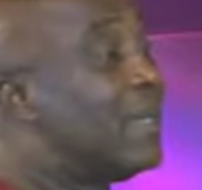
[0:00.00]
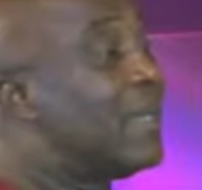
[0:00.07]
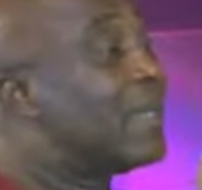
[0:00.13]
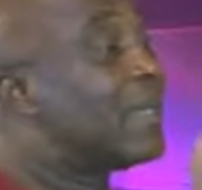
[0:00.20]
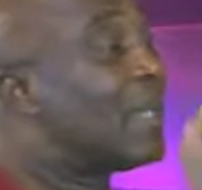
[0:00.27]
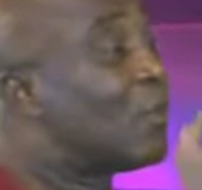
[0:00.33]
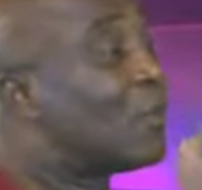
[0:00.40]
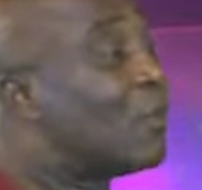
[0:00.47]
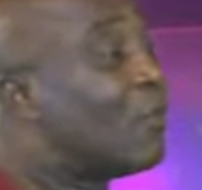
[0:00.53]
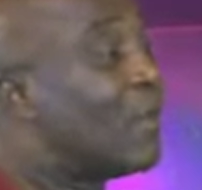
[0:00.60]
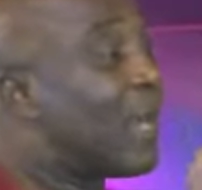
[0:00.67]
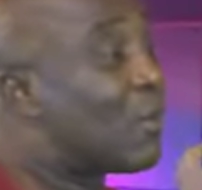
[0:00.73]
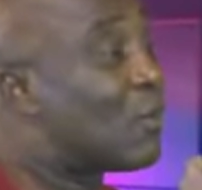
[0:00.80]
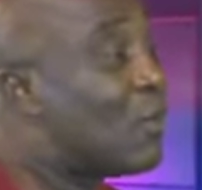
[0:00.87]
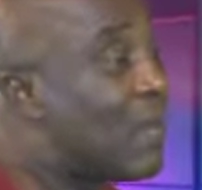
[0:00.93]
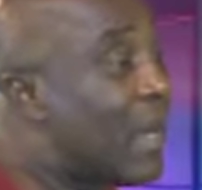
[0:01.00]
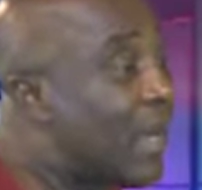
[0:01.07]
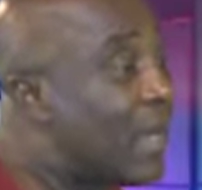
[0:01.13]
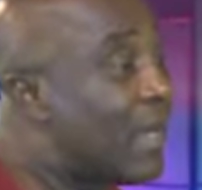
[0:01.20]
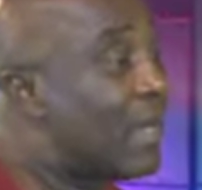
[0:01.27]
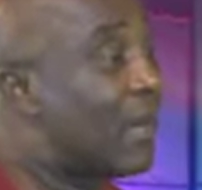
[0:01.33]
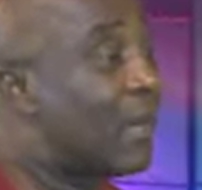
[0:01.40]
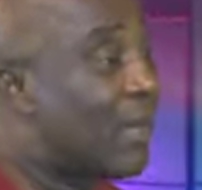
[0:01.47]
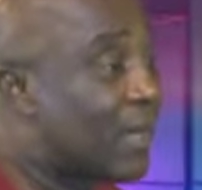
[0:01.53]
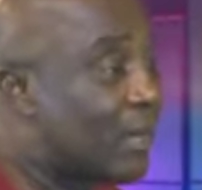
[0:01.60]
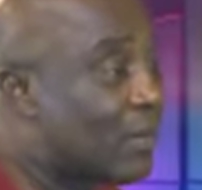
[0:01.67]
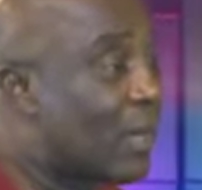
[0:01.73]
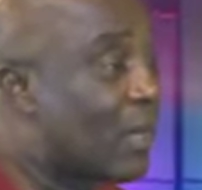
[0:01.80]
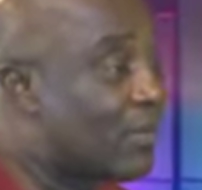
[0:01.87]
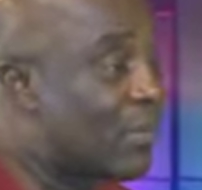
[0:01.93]
is a lot of lacuna in our
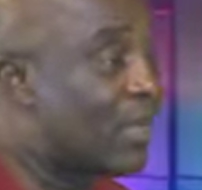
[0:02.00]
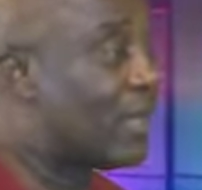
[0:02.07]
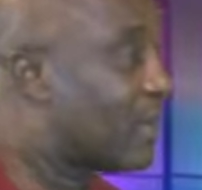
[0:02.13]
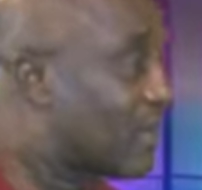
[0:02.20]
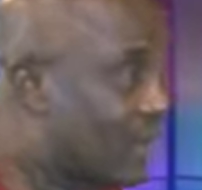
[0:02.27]
electoral bill,